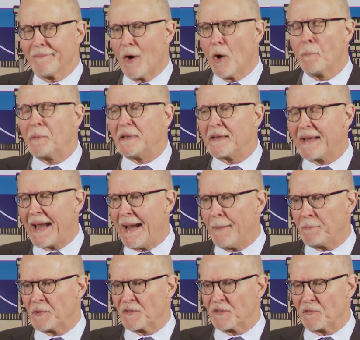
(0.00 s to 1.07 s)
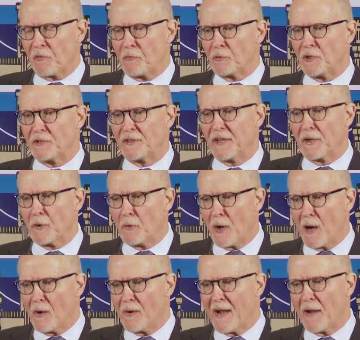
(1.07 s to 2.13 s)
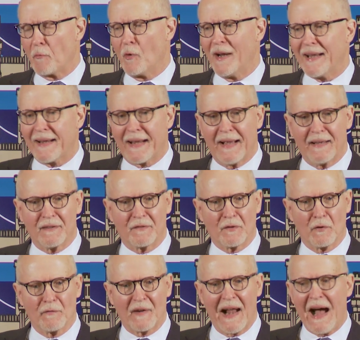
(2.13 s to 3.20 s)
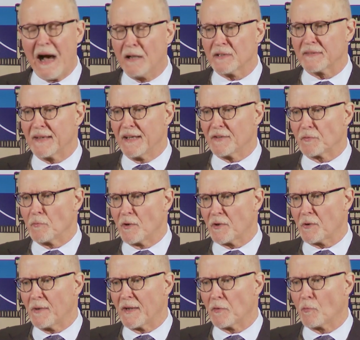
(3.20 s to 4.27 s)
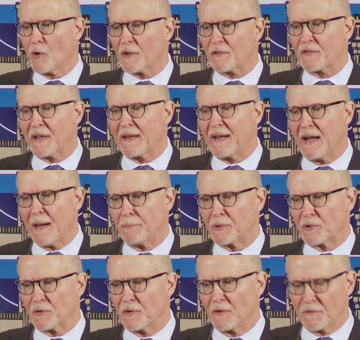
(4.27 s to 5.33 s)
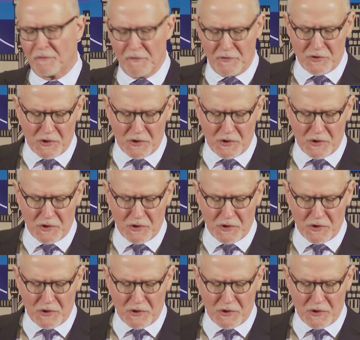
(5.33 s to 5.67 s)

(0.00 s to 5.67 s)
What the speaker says: opened the campuses through the dinner hour on weekends and over the holidays, when we created work-study opportunities for the